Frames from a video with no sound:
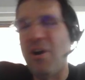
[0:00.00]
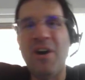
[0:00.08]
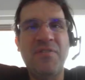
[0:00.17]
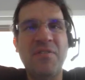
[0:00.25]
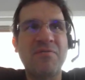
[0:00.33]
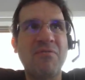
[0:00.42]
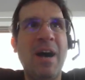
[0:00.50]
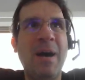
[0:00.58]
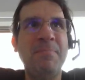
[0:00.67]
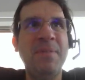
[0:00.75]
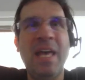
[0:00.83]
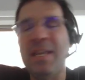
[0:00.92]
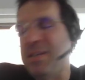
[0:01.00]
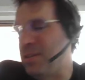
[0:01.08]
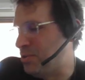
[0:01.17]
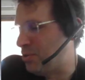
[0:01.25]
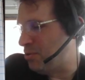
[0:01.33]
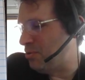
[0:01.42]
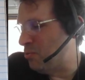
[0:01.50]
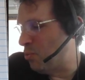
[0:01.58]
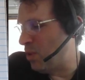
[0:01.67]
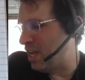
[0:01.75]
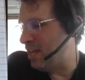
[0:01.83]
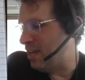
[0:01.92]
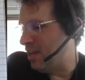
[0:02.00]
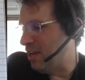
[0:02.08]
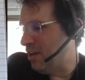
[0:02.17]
off of Rob Nen to win it